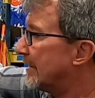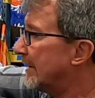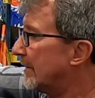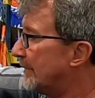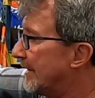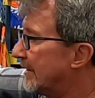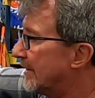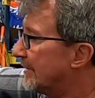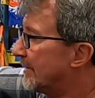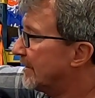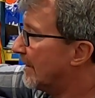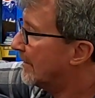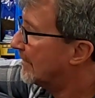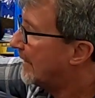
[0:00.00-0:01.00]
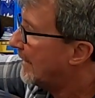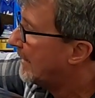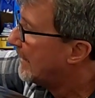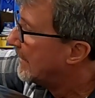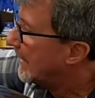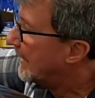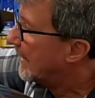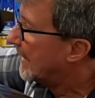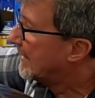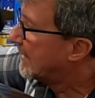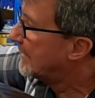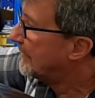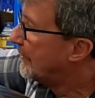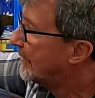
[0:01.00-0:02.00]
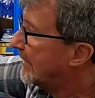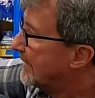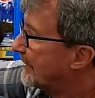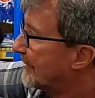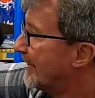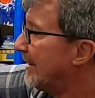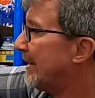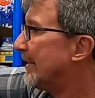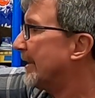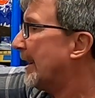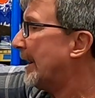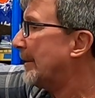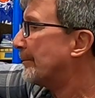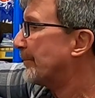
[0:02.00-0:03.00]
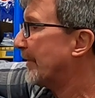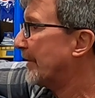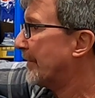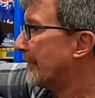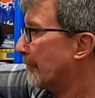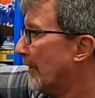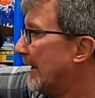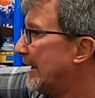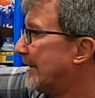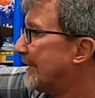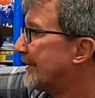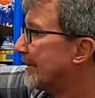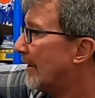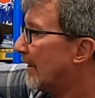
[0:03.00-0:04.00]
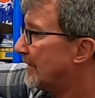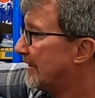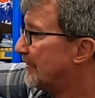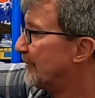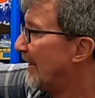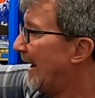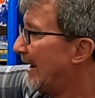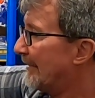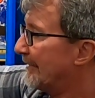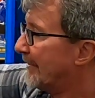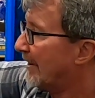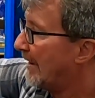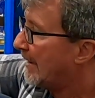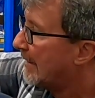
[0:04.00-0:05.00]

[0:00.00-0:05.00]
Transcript: it'll be good to go. And I can, you can see that the threads on the shaft